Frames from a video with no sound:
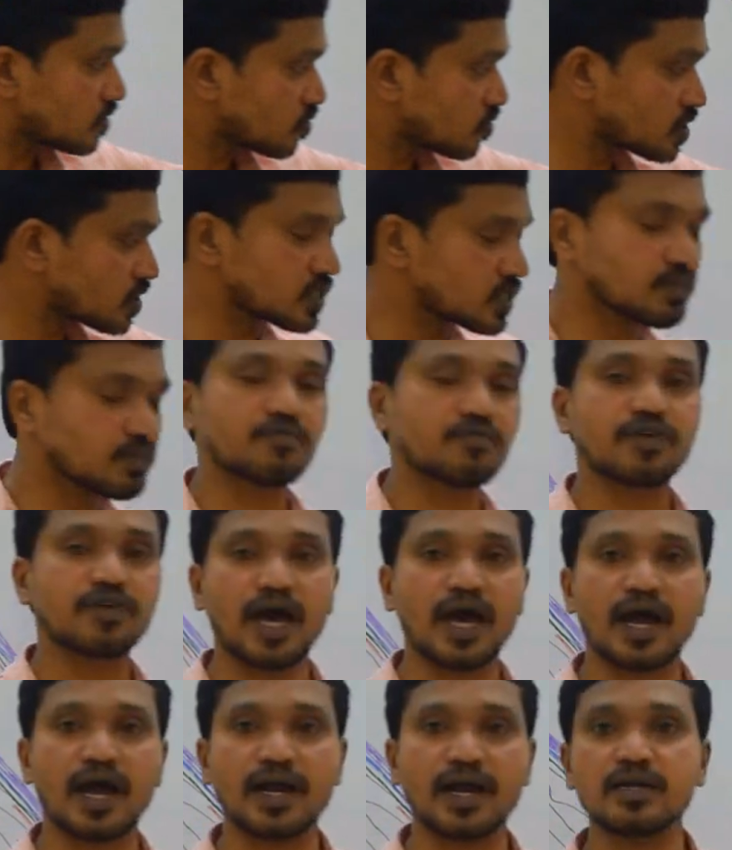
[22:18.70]
dorsum of
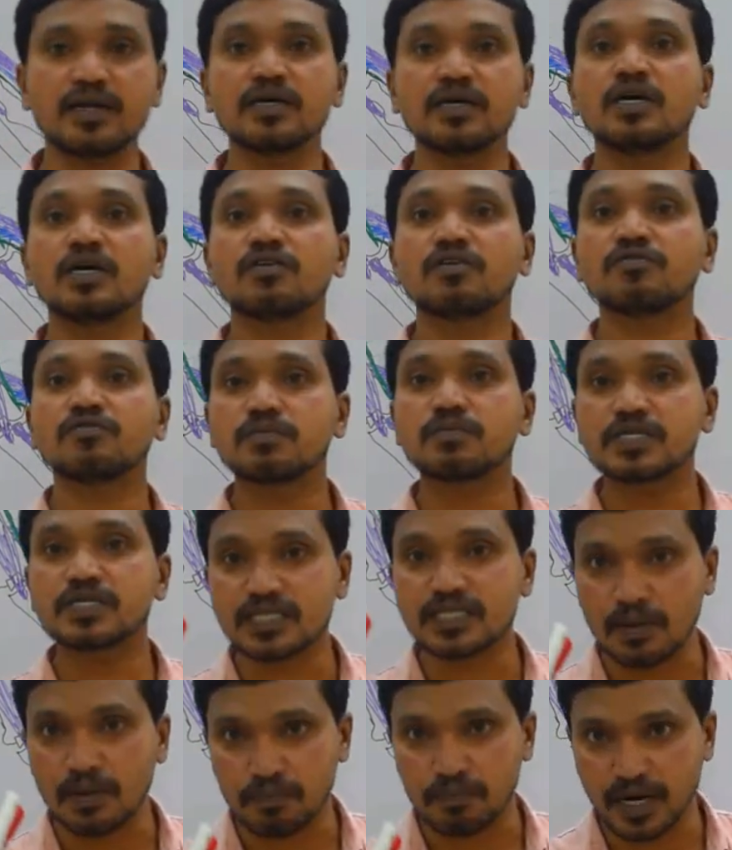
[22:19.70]
hand will be
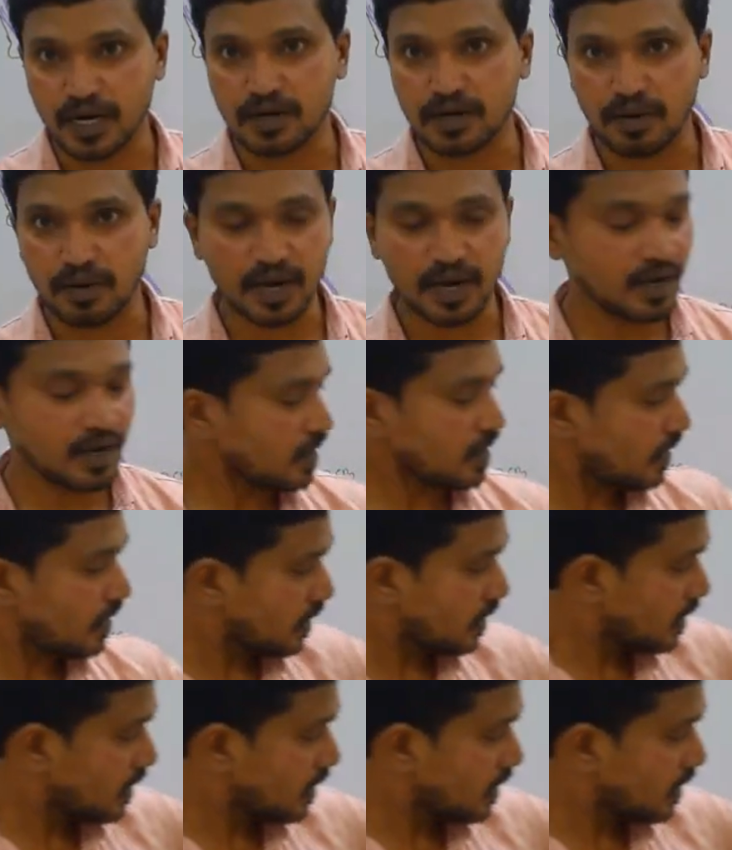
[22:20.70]
supplied by